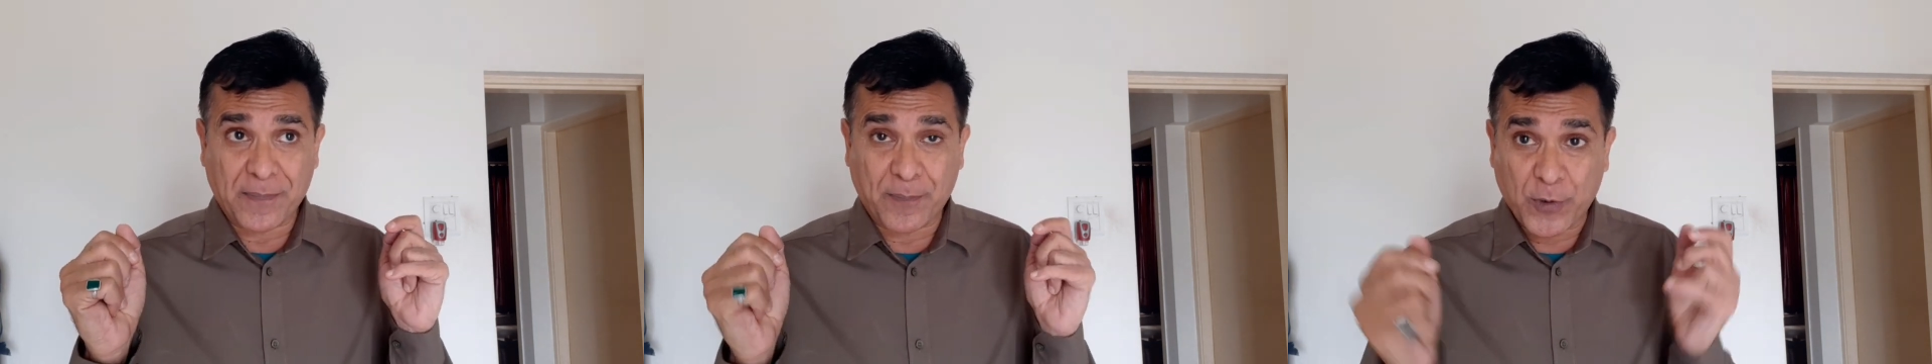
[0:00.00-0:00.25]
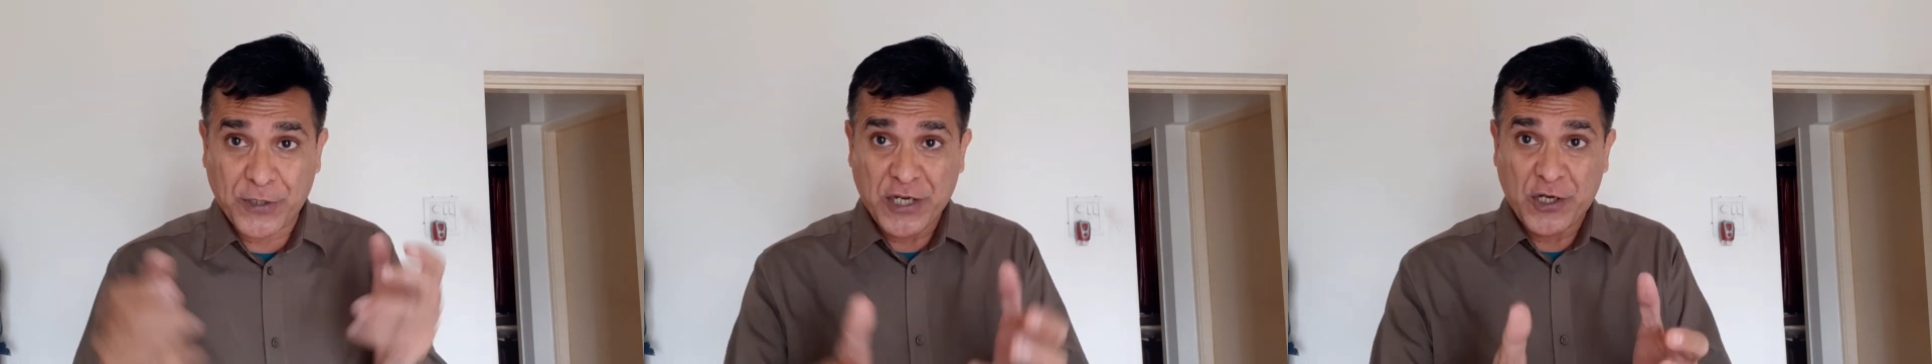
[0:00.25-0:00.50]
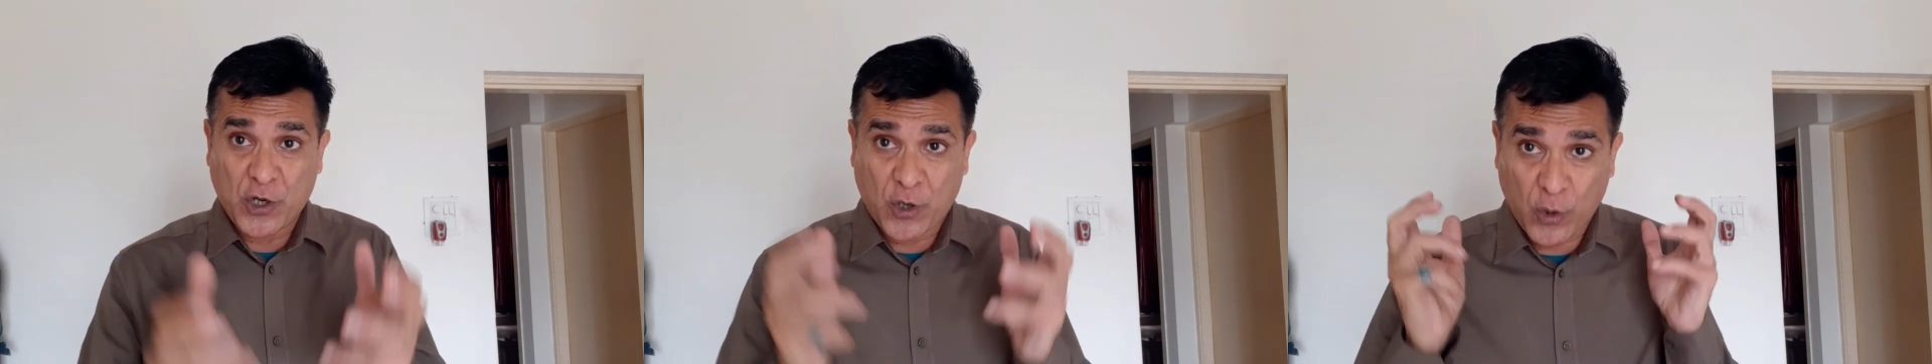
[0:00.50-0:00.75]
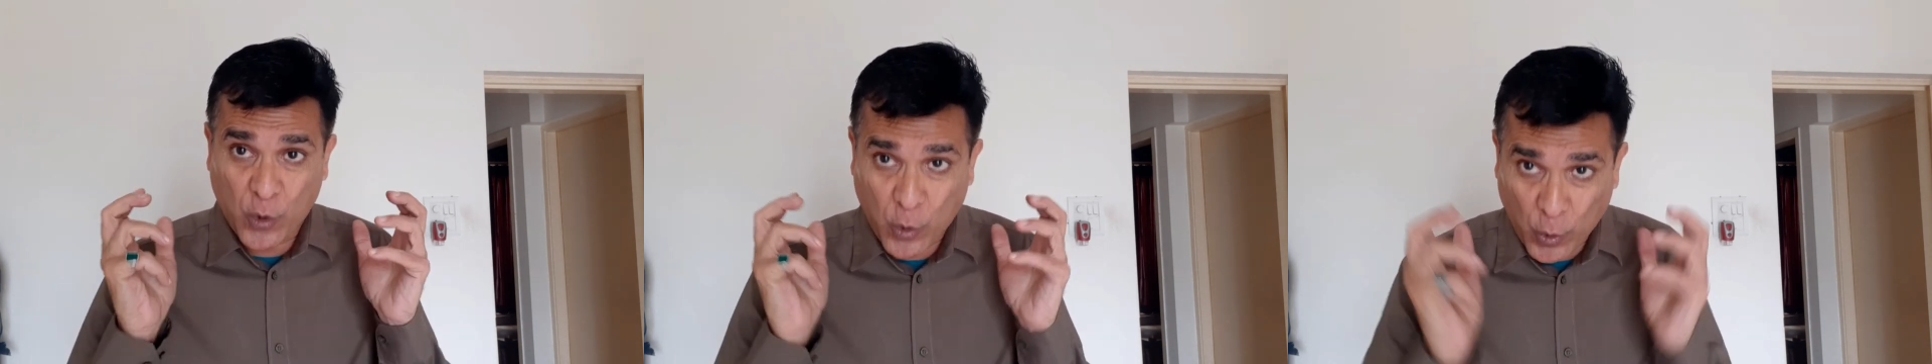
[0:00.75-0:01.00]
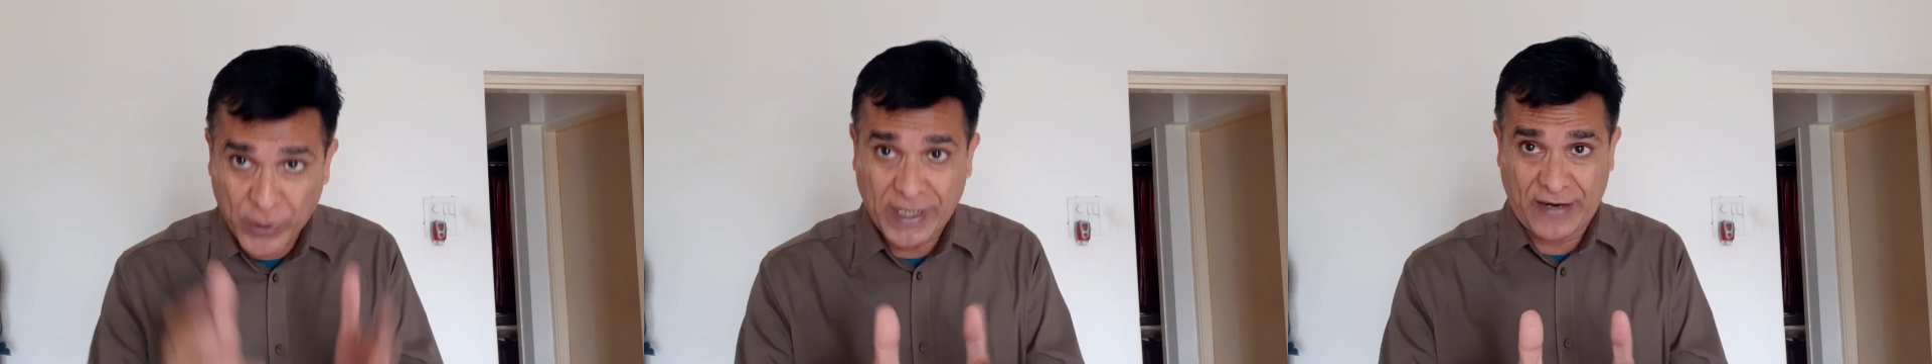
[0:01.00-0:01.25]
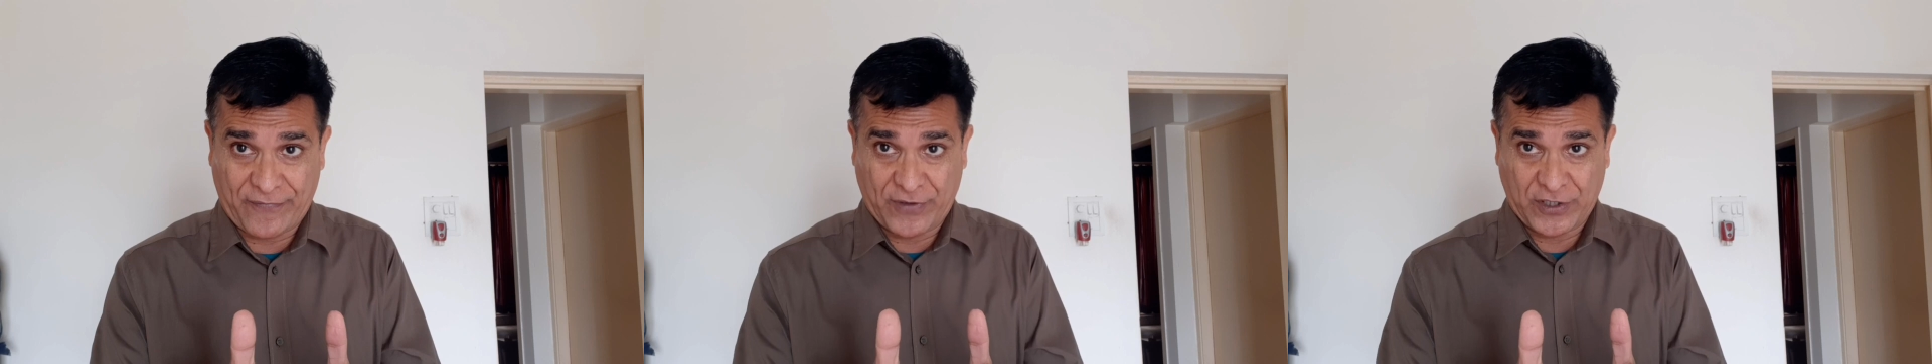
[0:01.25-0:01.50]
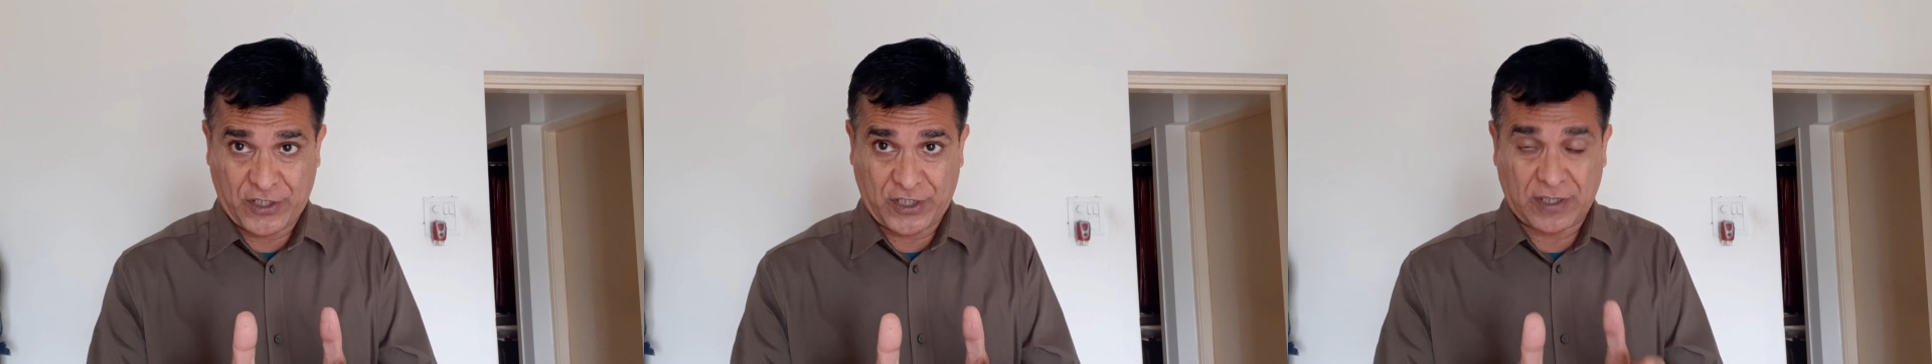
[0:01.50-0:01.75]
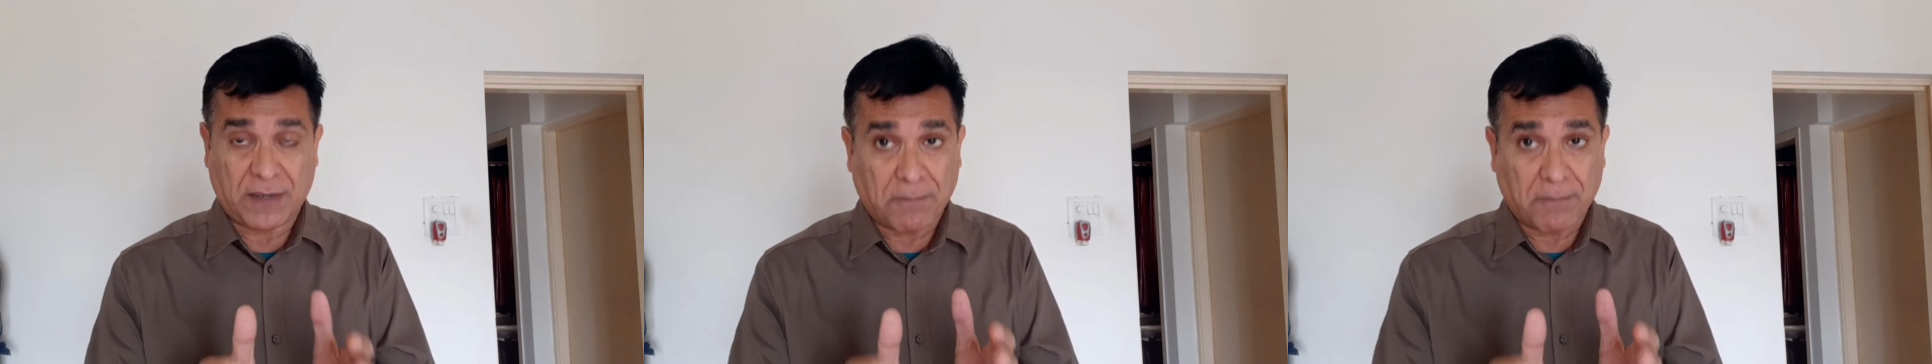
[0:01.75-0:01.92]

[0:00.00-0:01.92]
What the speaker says: putting your own efforts.